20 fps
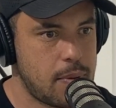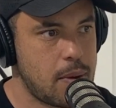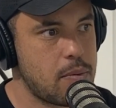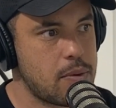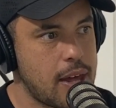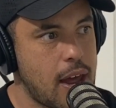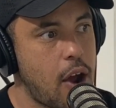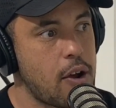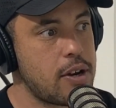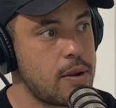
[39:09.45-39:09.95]
There's
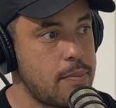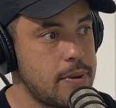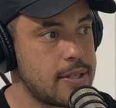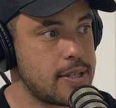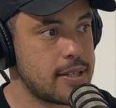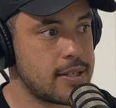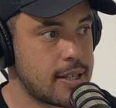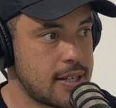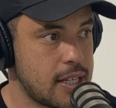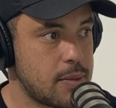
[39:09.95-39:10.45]
people that own
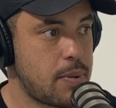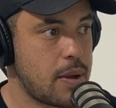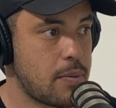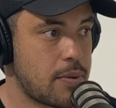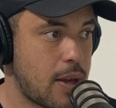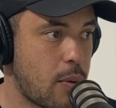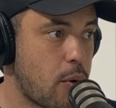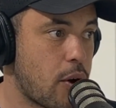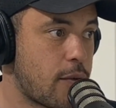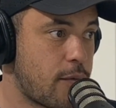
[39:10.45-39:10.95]
a business and
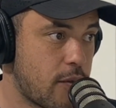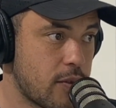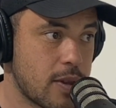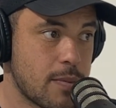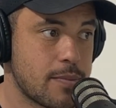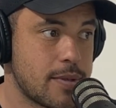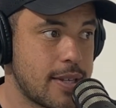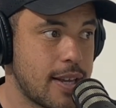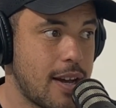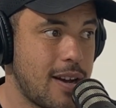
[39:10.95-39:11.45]
there's people that work
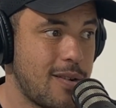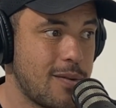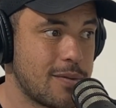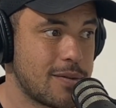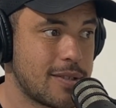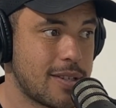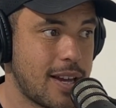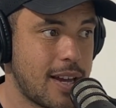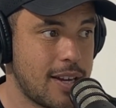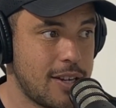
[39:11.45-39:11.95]
for
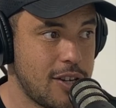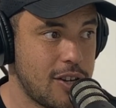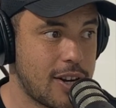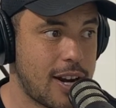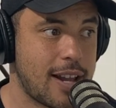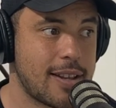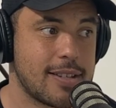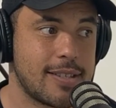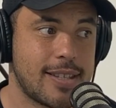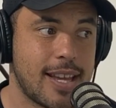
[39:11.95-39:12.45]
themselves.
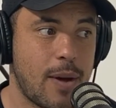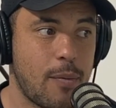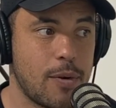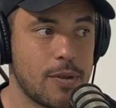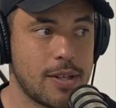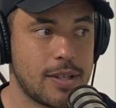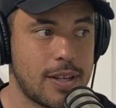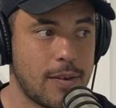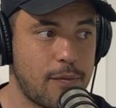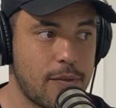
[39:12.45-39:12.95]
And you got to
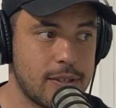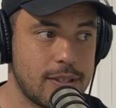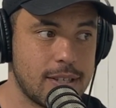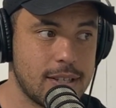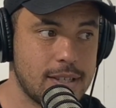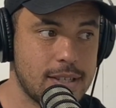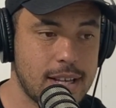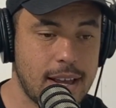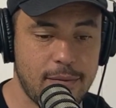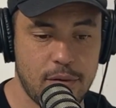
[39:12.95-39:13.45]
understand what the
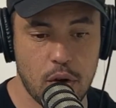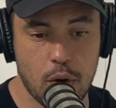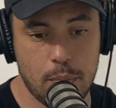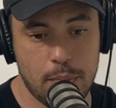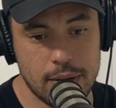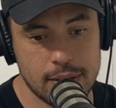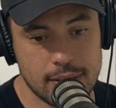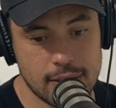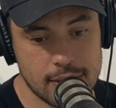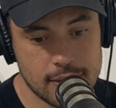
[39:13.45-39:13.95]
difference is.
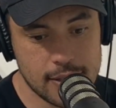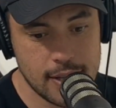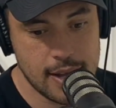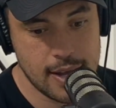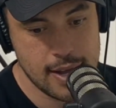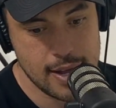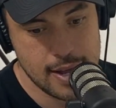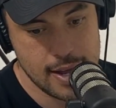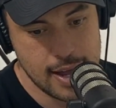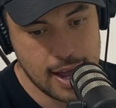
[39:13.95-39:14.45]
If your
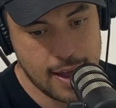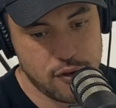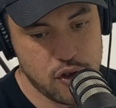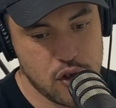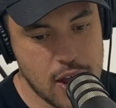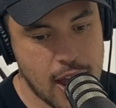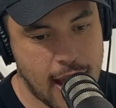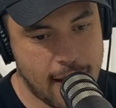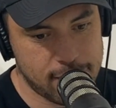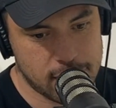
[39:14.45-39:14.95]
business,
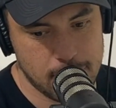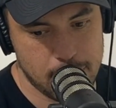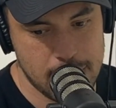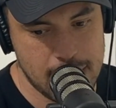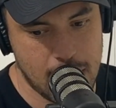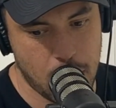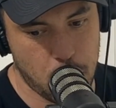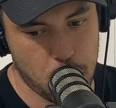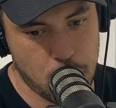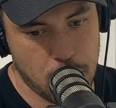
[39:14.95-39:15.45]
if you
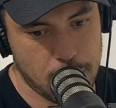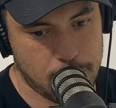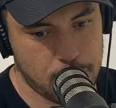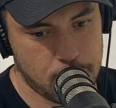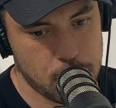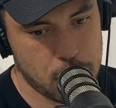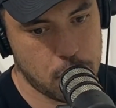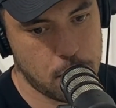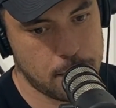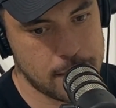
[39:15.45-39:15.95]
have to be at
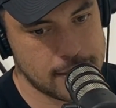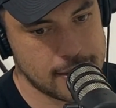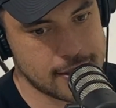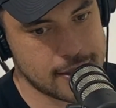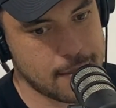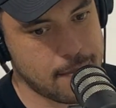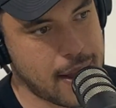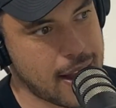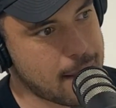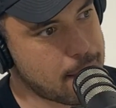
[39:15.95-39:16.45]
work for your
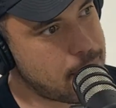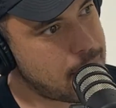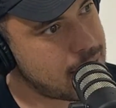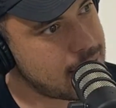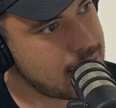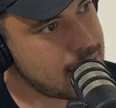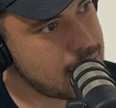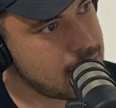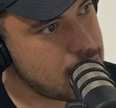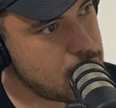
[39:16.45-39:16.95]
business to
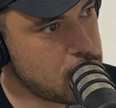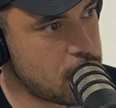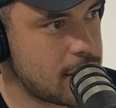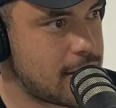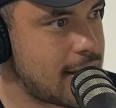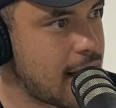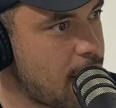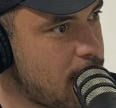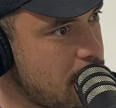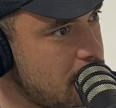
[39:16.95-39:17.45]
make money,
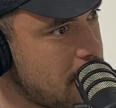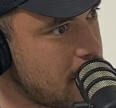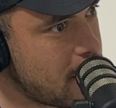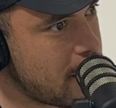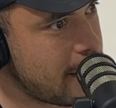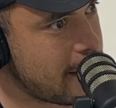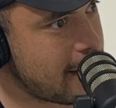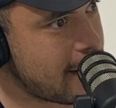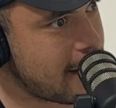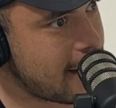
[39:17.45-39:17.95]
you're just
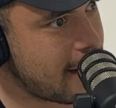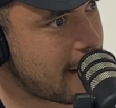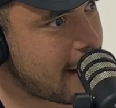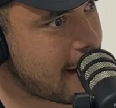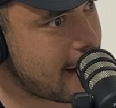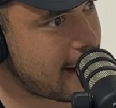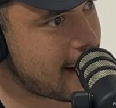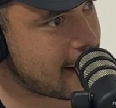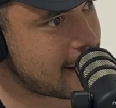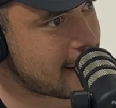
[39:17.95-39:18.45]
self-employed.
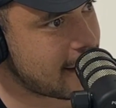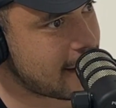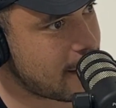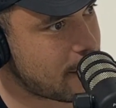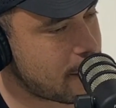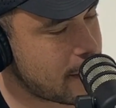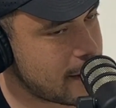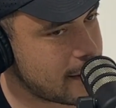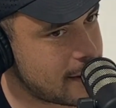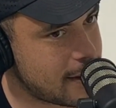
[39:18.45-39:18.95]
And
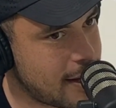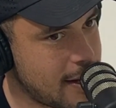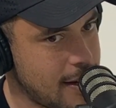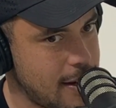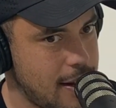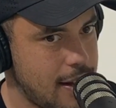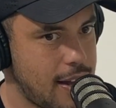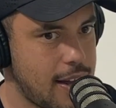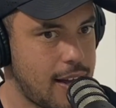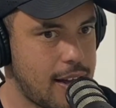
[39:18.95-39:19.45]
that's the
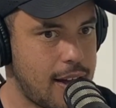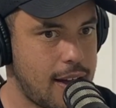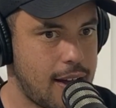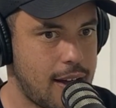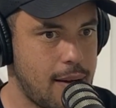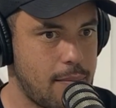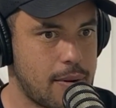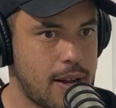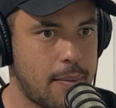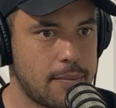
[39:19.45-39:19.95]
difference. And
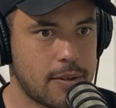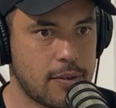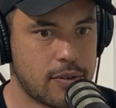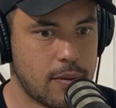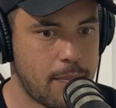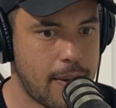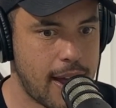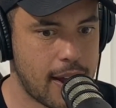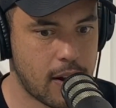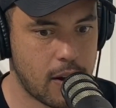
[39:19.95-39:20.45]
um,
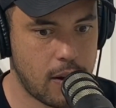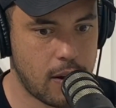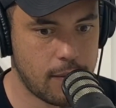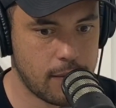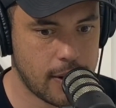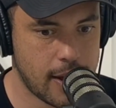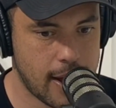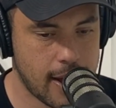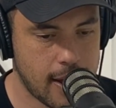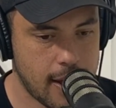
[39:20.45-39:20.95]
comes off the
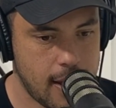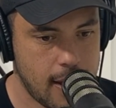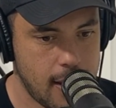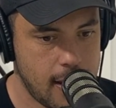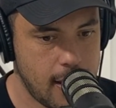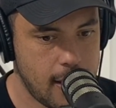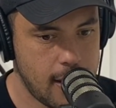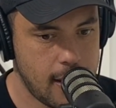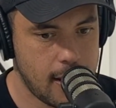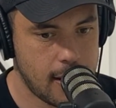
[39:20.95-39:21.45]
back of like,
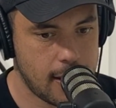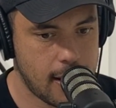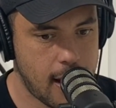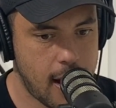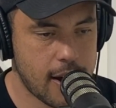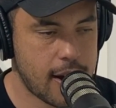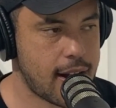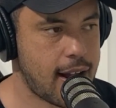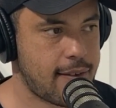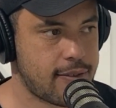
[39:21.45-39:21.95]

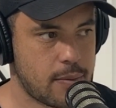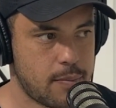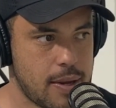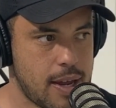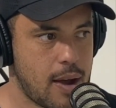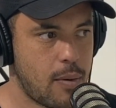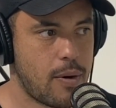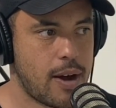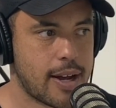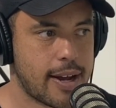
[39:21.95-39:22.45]
like I don't have
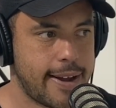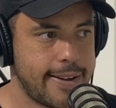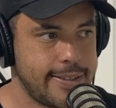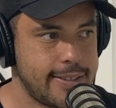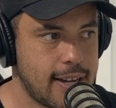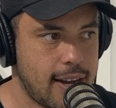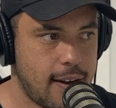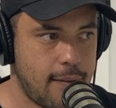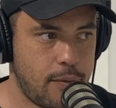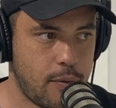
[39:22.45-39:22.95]
to be at
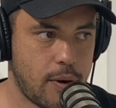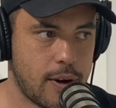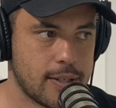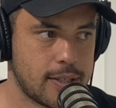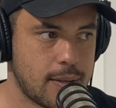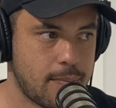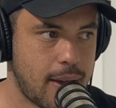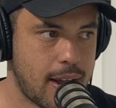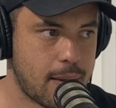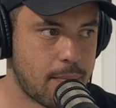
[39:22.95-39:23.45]
YKTR
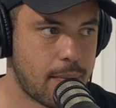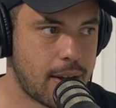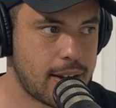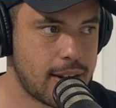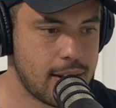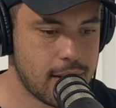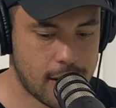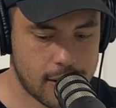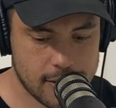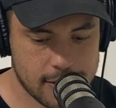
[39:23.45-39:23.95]
for us to make
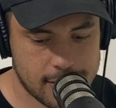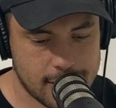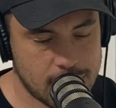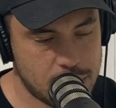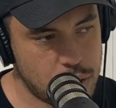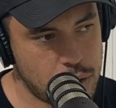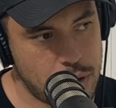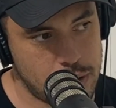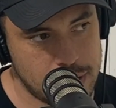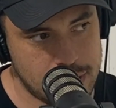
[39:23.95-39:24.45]
money. I can
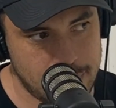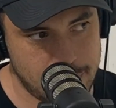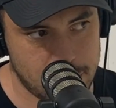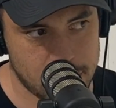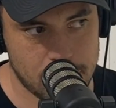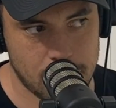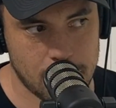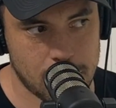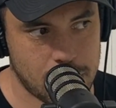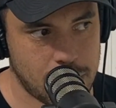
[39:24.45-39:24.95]
schedule
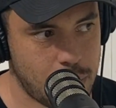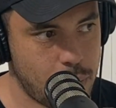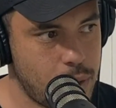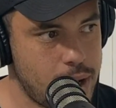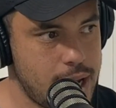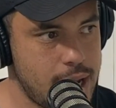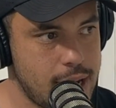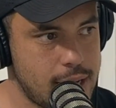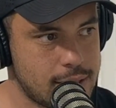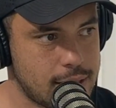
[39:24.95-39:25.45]
content for two,
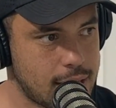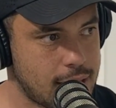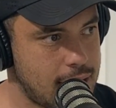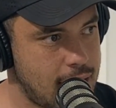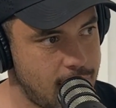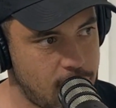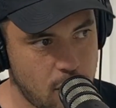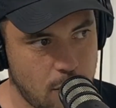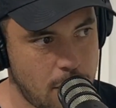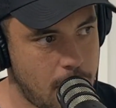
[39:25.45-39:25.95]
three weeks.
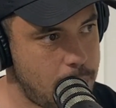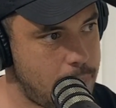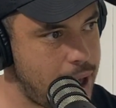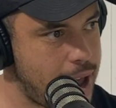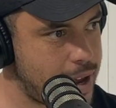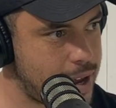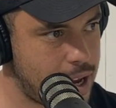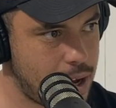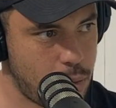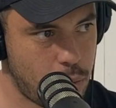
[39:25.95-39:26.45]
I can have all
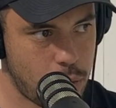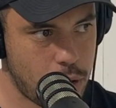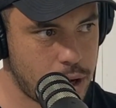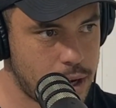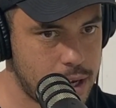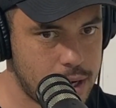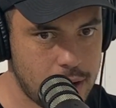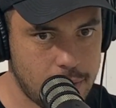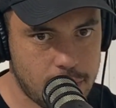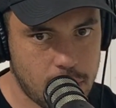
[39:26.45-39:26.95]
my back
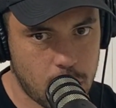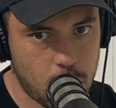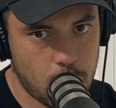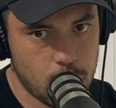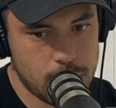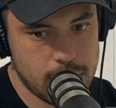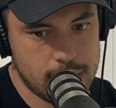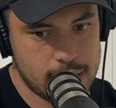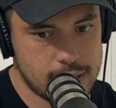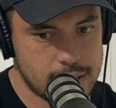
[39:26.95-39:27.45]
end working. I've
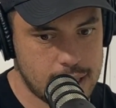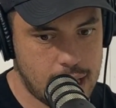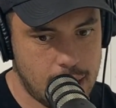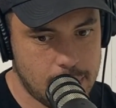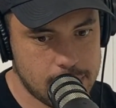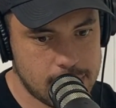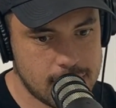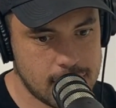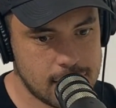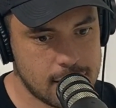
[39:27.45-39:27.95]
got all
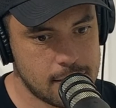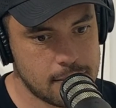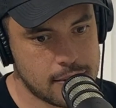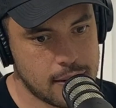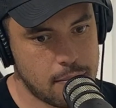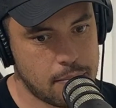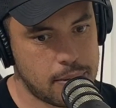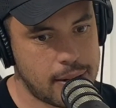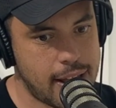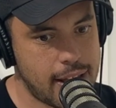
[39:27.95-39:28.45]
these um,
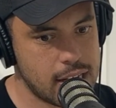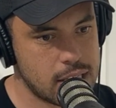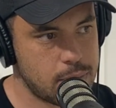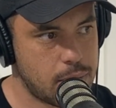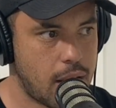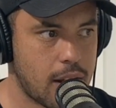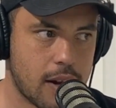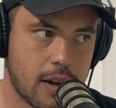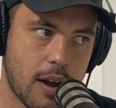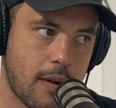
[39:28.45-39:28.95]
systems in
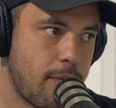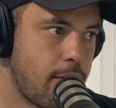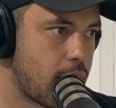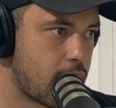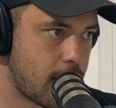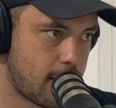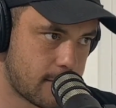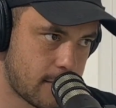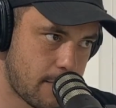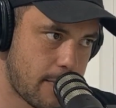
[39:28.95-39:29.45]
place, but I go
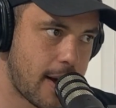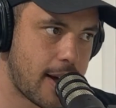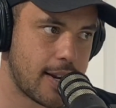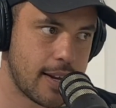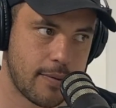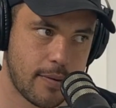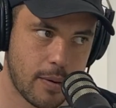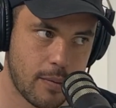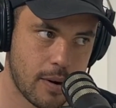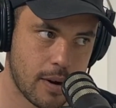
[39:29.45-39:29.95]
fuck off to
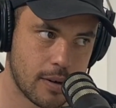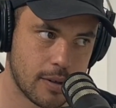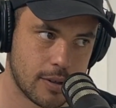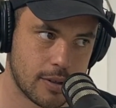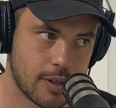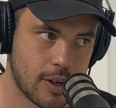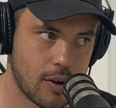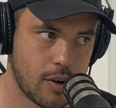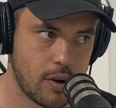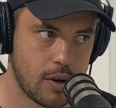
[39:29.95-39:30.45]
Bali if I
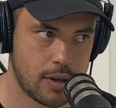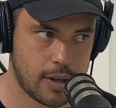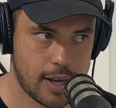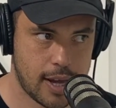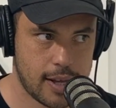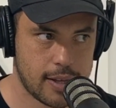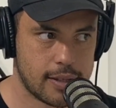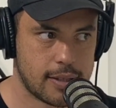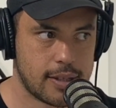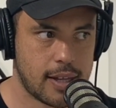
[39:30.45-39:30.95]
want. So
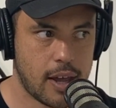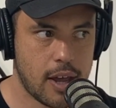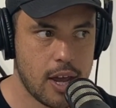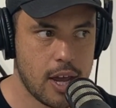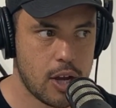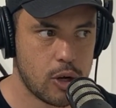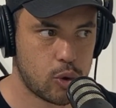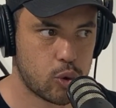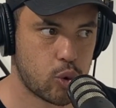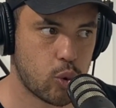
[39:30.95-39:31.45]
that,
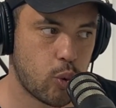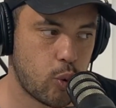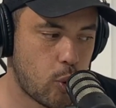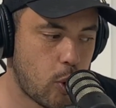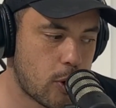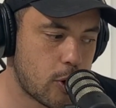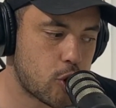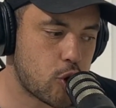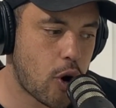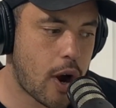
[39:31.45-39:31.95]
that,
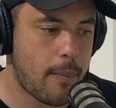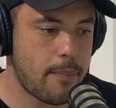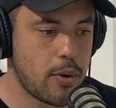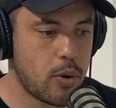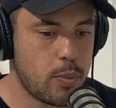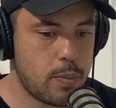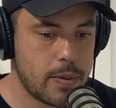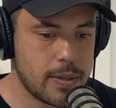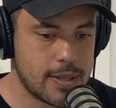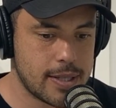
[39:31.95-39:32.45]
we want to
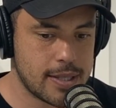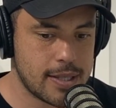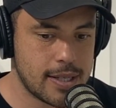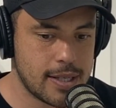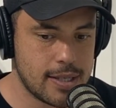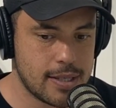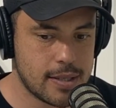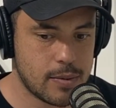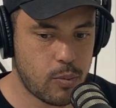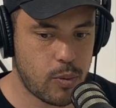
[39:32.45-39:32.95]
try and build
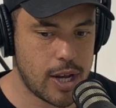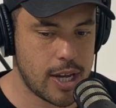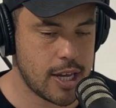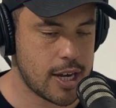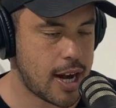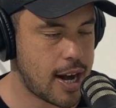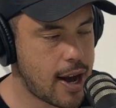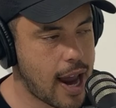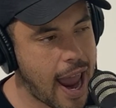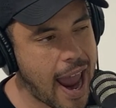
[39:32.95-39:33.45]
businesses
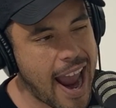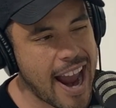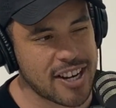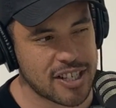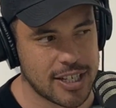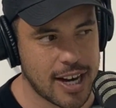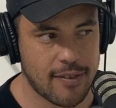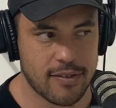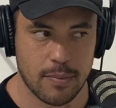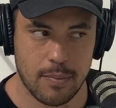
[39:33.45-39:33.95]
where you don't
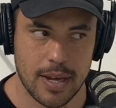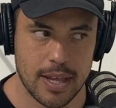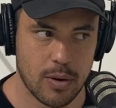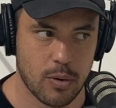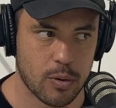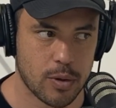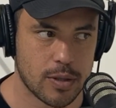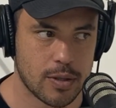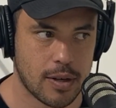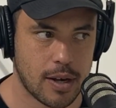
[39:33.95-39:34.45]
actually have to
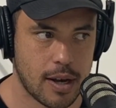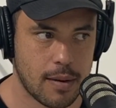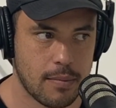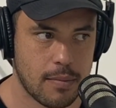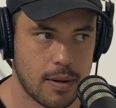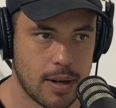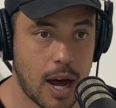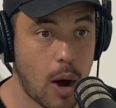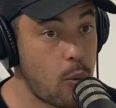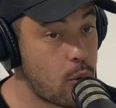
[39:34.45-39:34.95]
be there all the
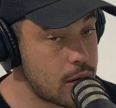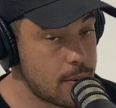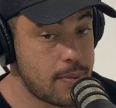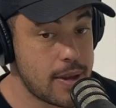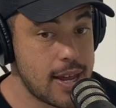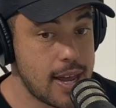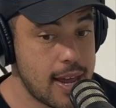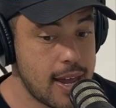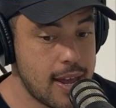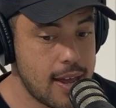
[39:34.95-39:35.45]
time. I
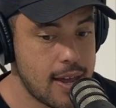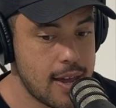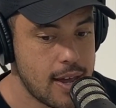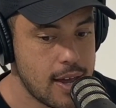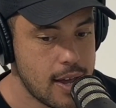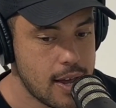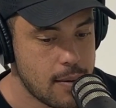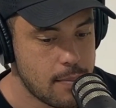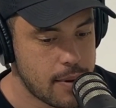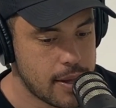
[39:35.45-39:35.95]
want to be here,
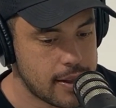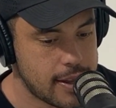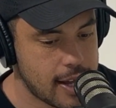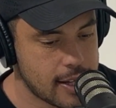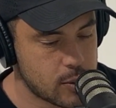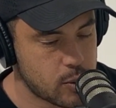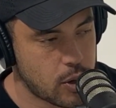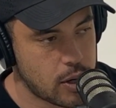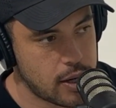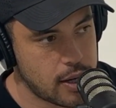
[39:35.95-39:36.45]

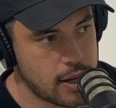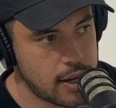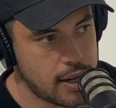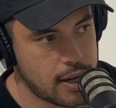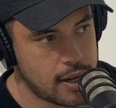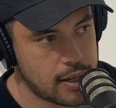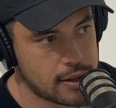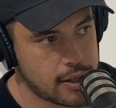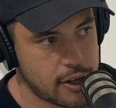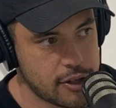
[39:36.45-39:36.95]
but that's
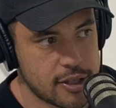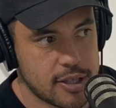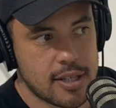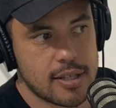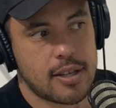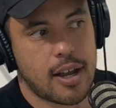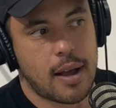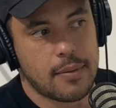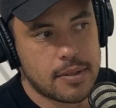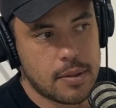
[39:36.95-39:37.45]
where
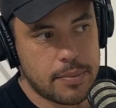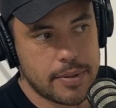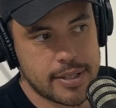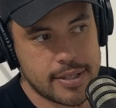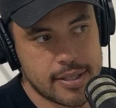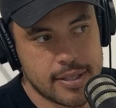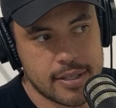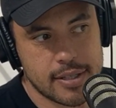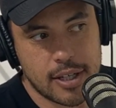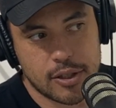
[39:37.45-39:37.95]
those are the types
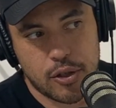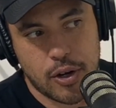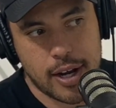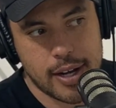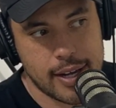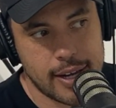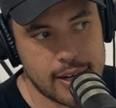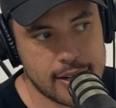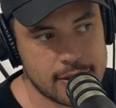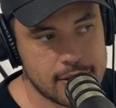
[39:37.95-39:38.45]
of businesses I
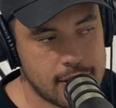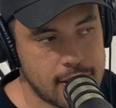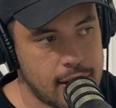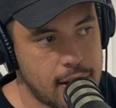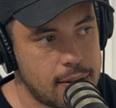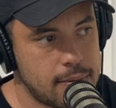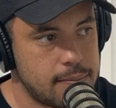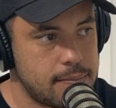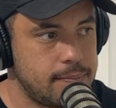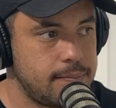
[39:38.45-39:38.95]
try and get
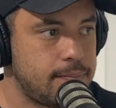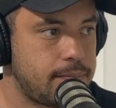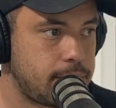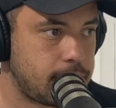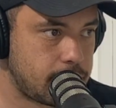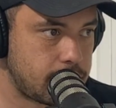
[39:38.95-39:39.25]
into now.